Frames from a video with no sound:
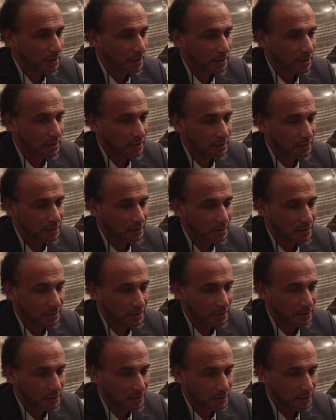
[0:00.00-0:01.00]
And
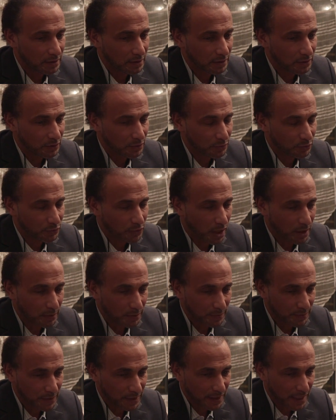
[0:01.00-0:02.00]
the
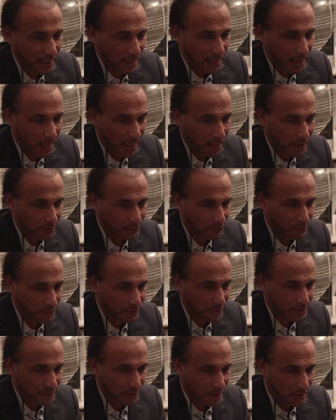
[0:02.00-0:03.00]
problem that I have
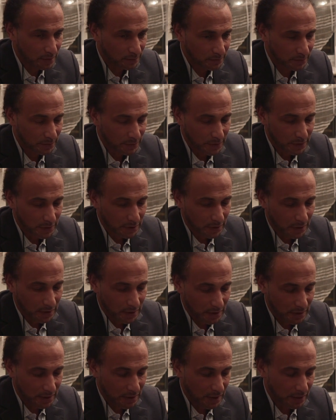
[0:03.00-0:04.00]
with some
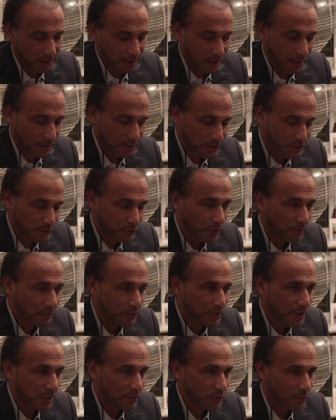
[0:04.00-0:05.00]
is that they are so
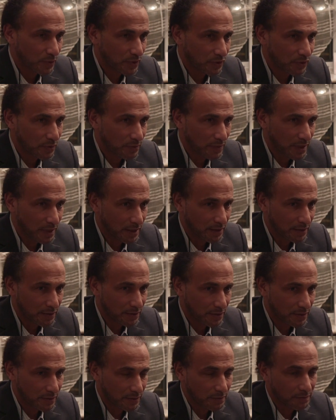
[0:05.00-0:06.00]
obsessed with the
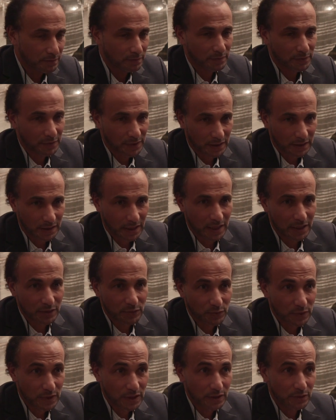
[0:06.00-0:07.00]
means that
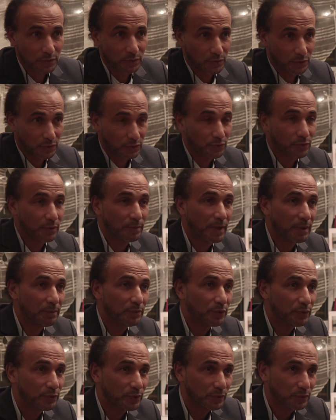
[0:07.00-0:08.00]
as we,
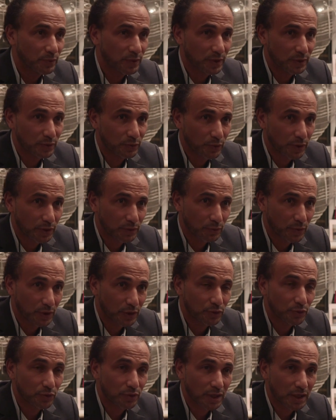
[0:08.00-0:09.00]
remember when we're
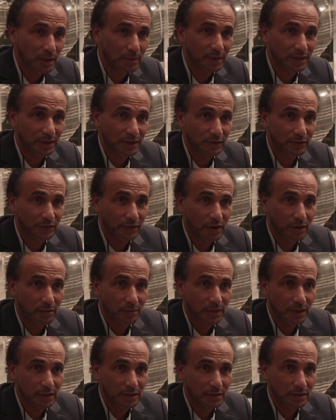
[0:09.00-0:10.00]
talking about
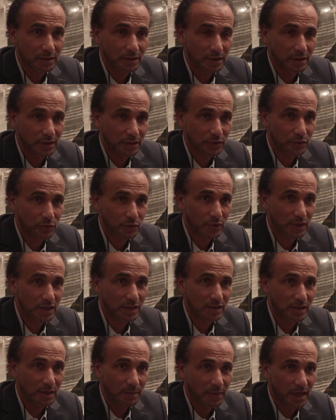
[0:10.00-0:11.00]
environment, is to
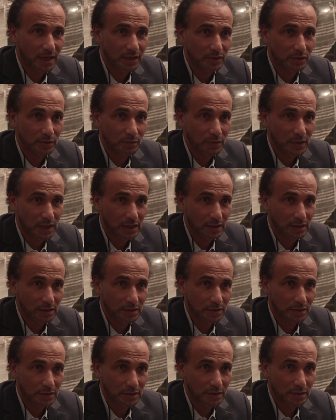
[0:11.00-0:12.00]
Islamize the
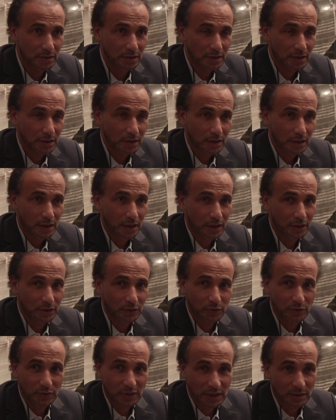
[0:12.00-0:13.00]
means
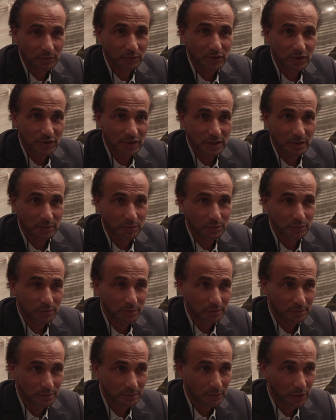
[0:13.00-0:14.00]
and to keep the same
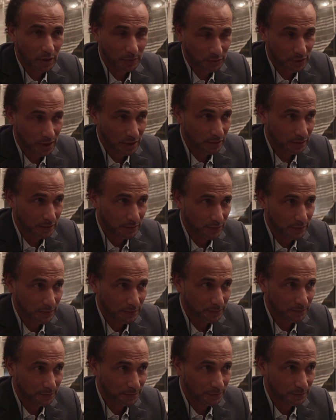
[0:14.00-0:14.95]
objectives,